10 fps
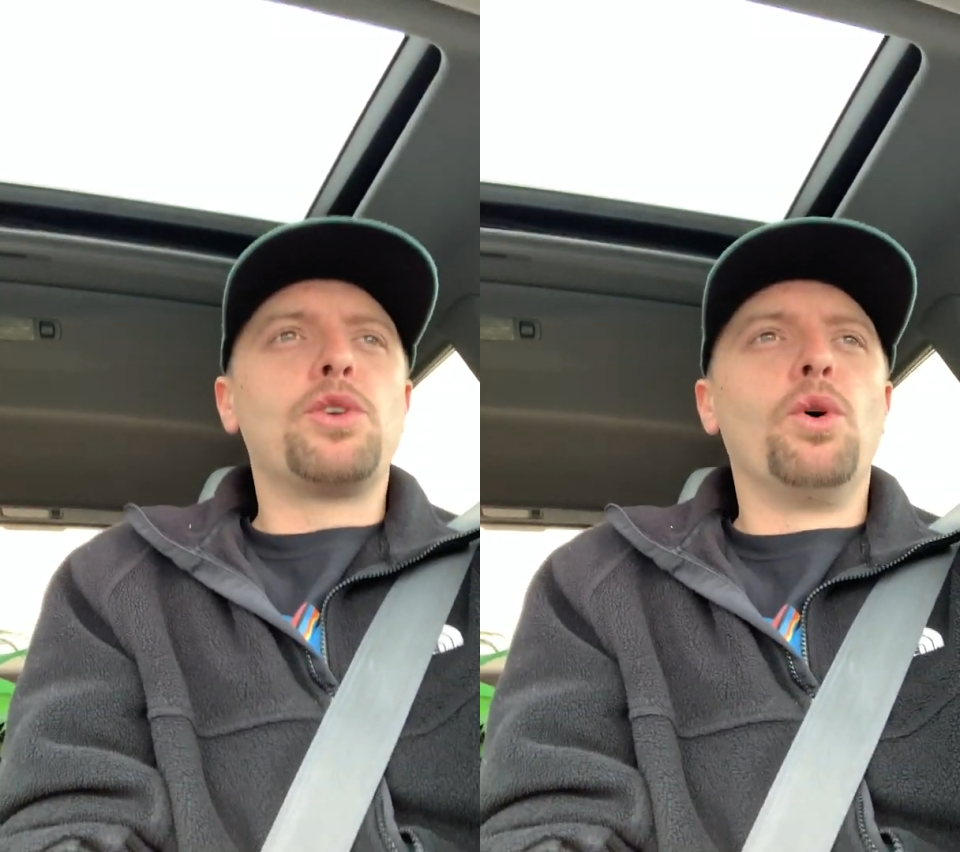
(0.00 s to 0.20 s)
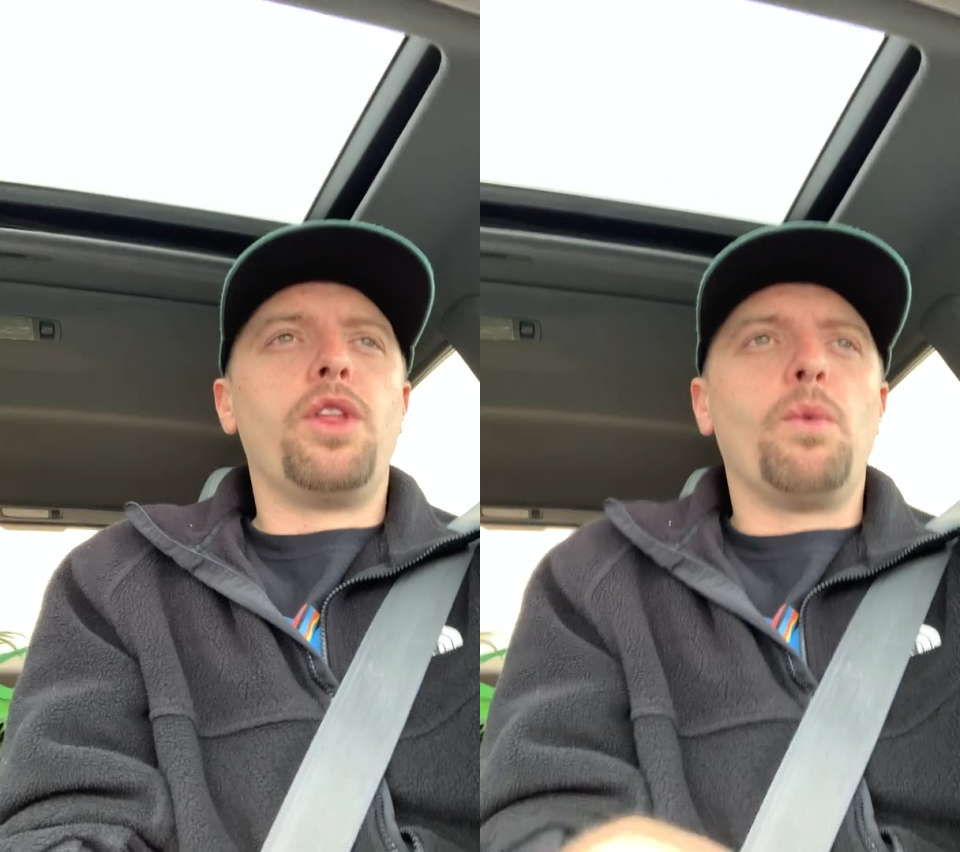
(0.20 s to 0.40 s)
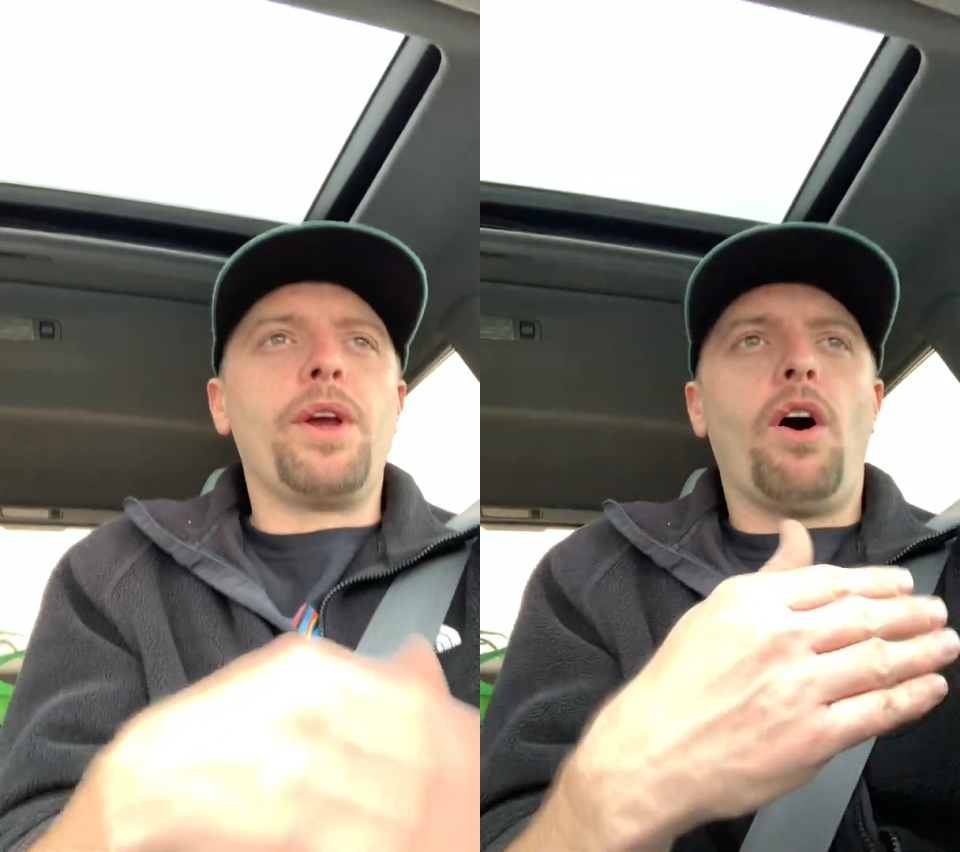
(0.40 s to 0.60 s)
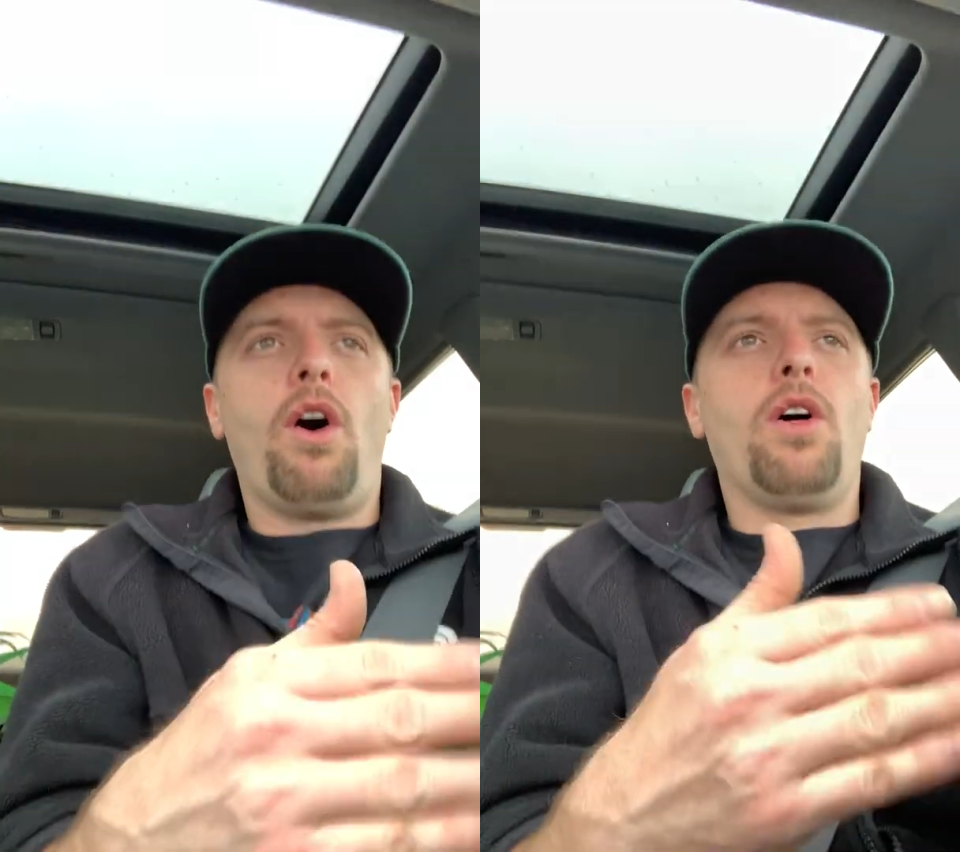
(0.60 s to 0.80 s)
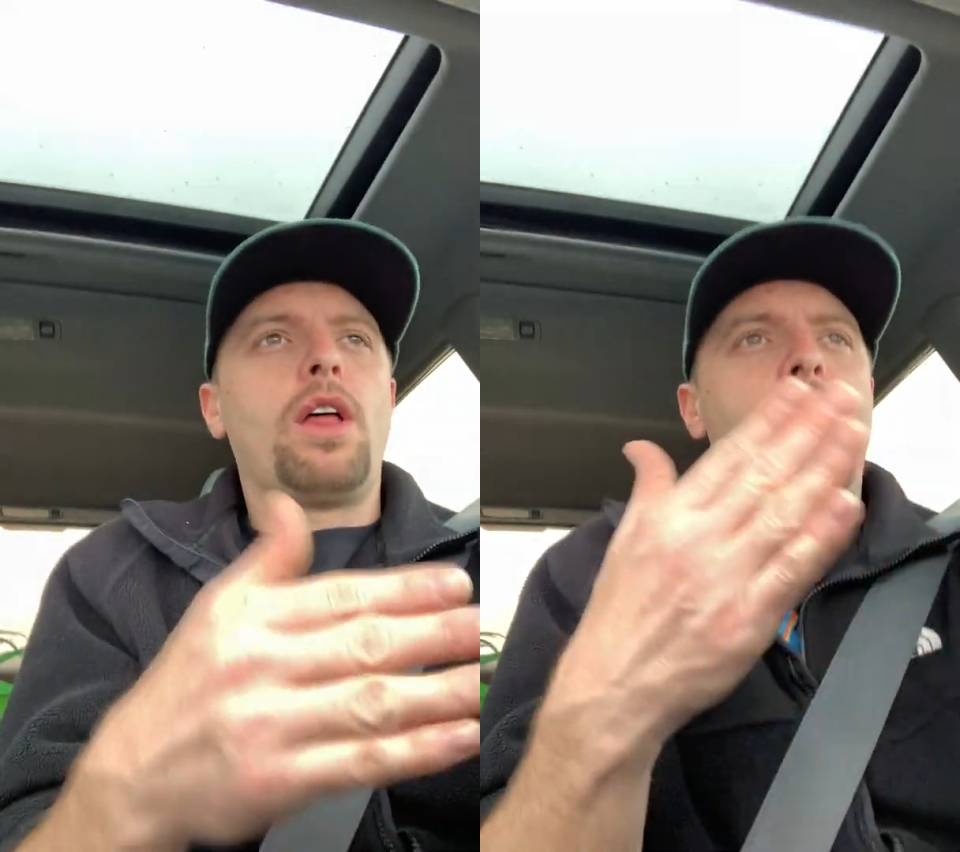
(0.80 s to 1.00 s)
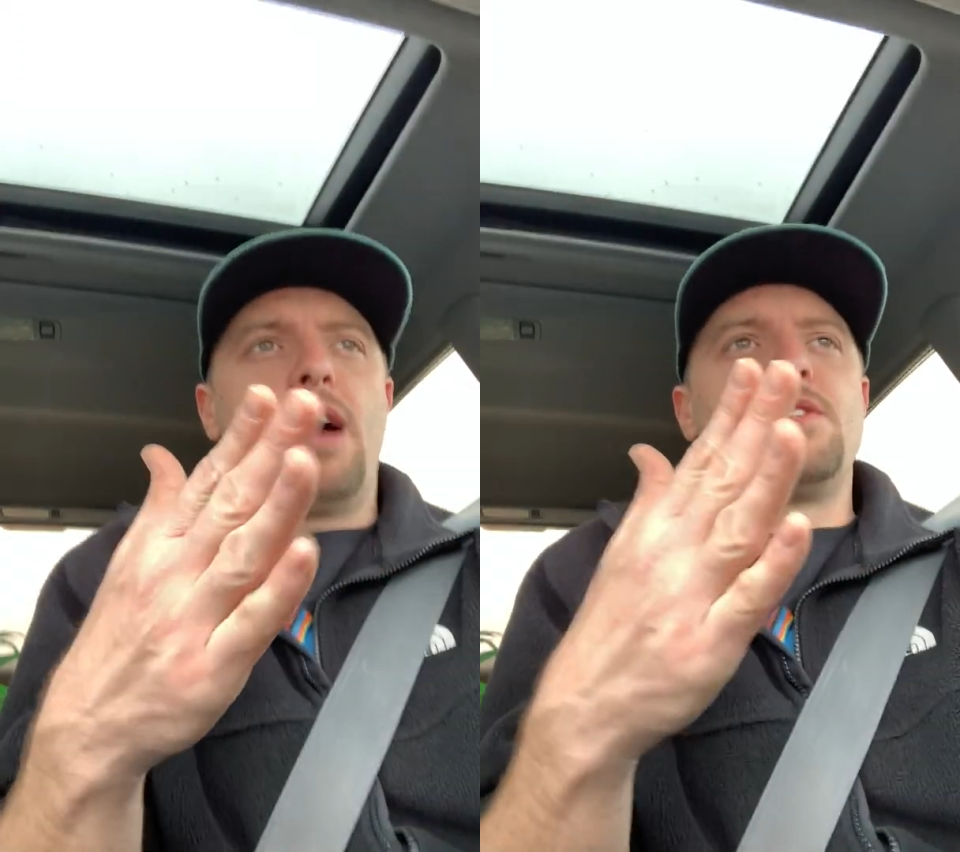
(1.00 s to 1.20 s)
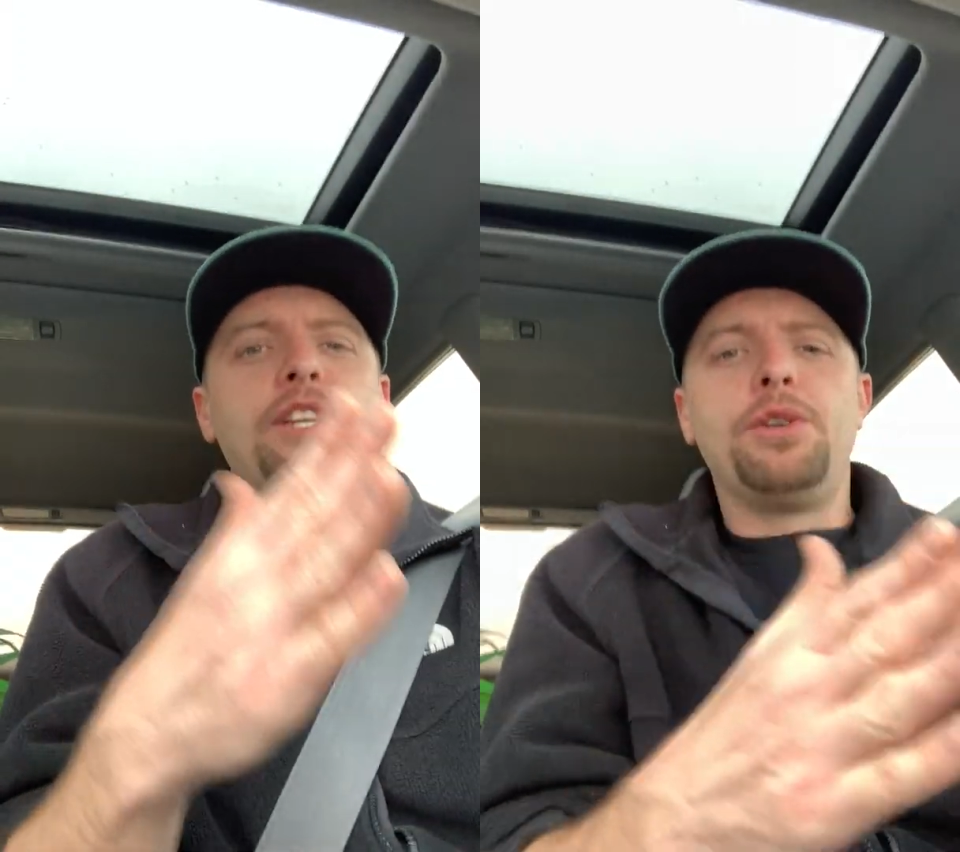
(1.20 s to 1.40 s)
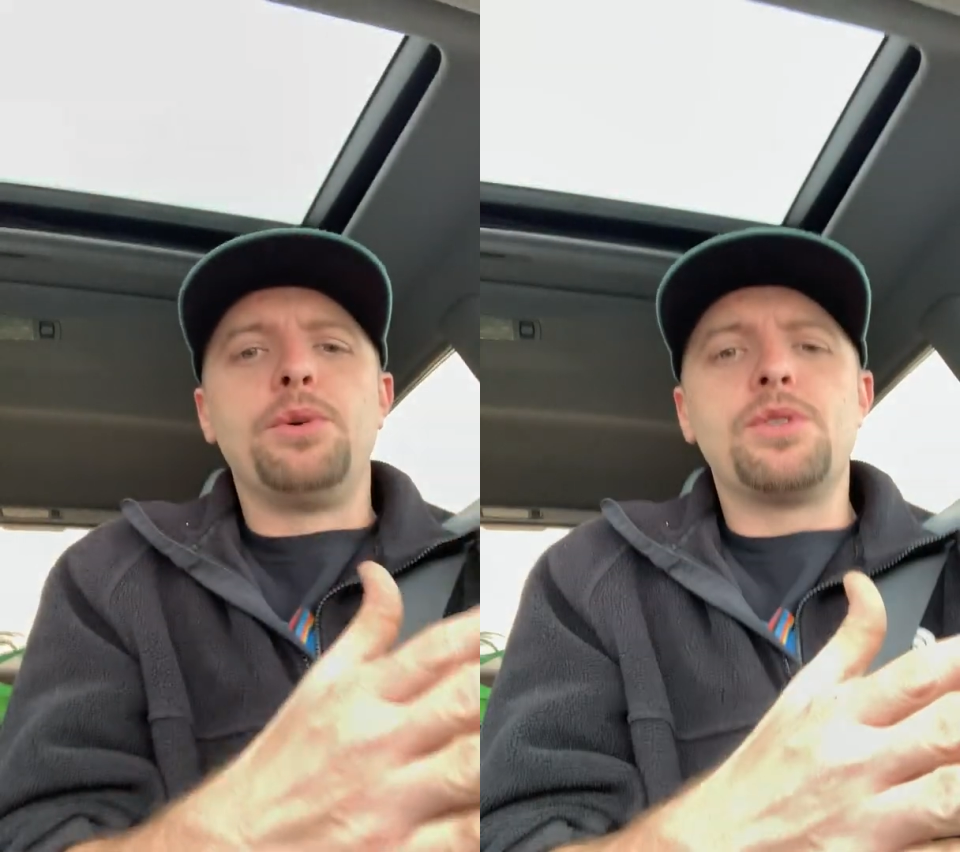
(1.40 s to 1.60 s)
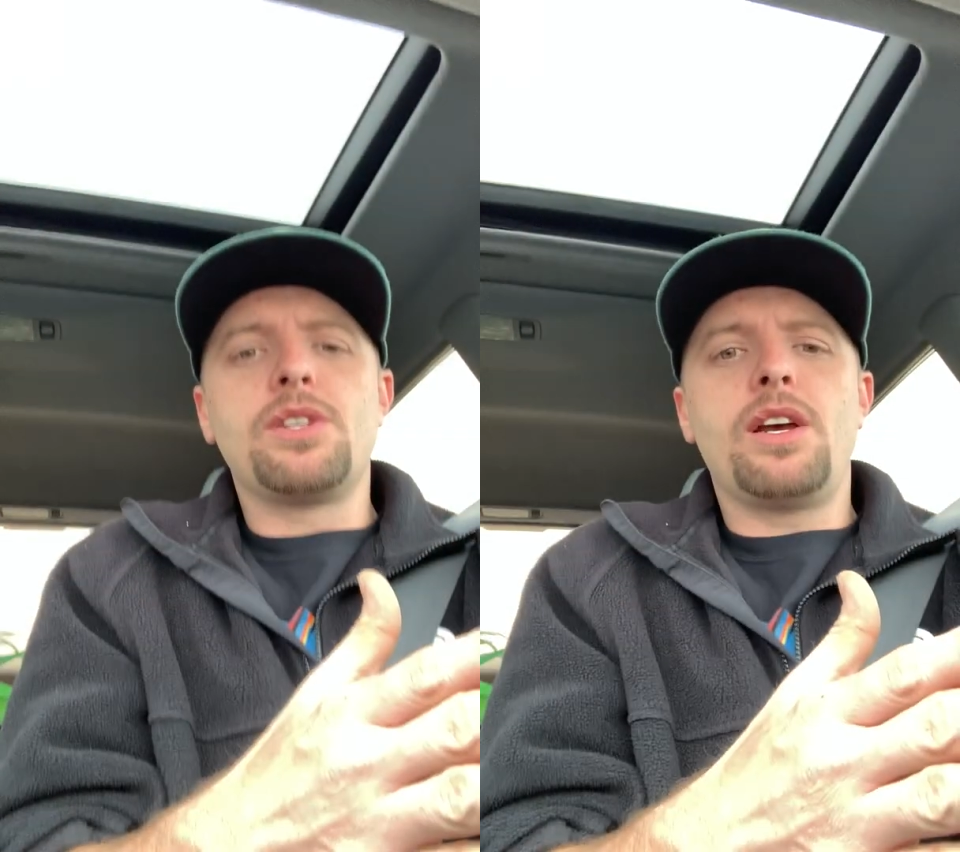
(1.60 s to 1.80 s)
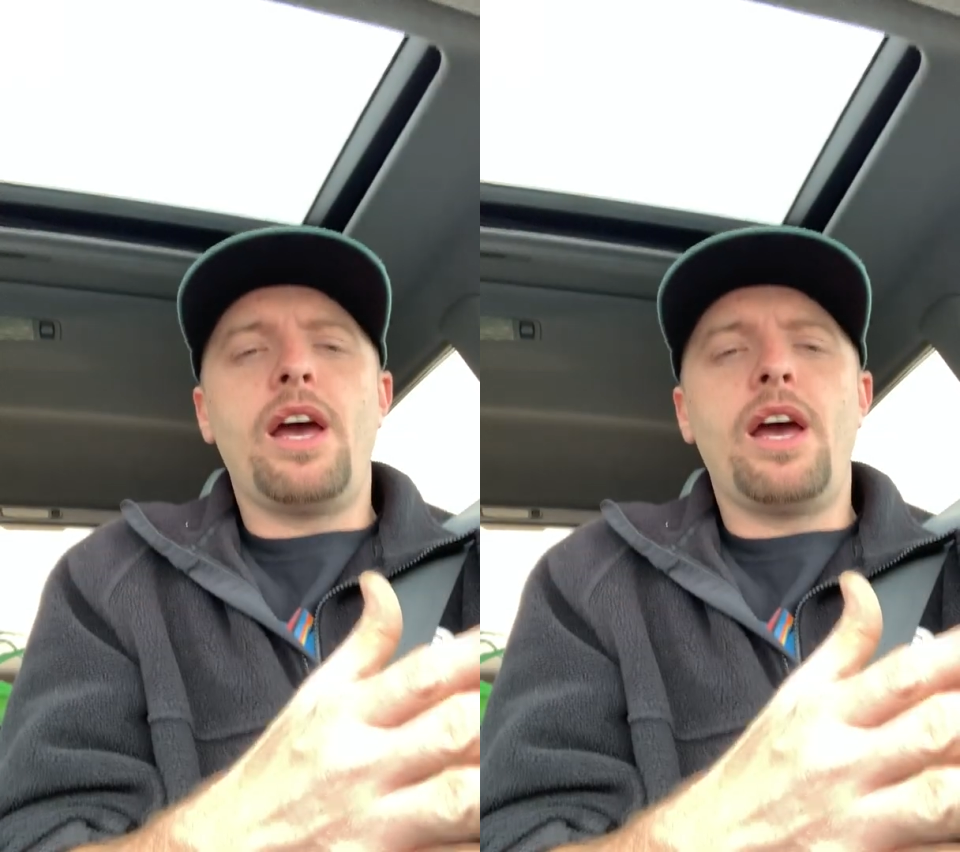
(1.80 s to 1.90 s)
tool that we all have to use,